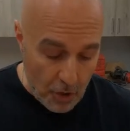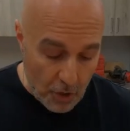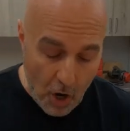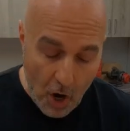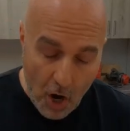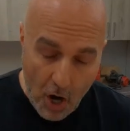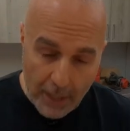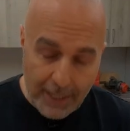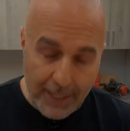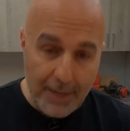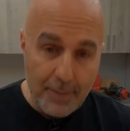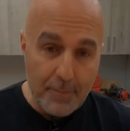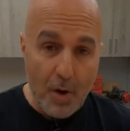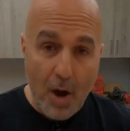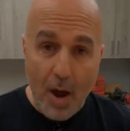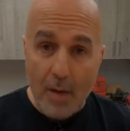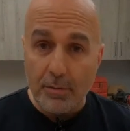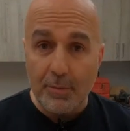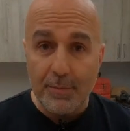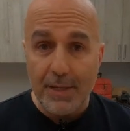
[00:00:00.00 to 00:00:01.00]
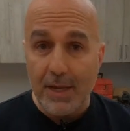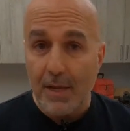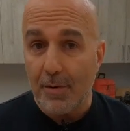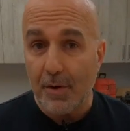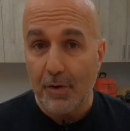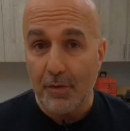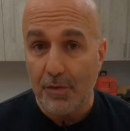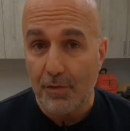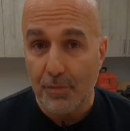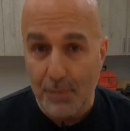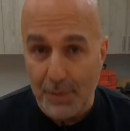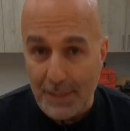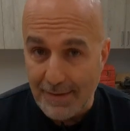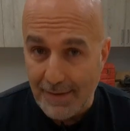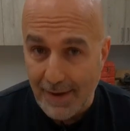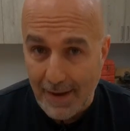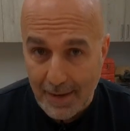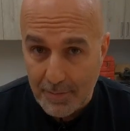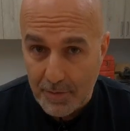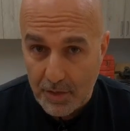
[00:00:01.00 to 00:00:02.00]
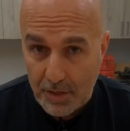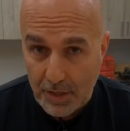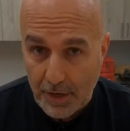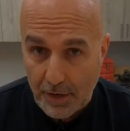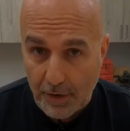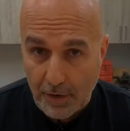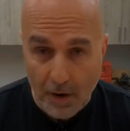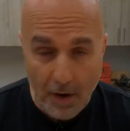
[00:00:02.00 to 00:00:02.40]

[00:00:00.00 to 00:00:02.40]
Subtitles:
caulking probably about 3 times a year.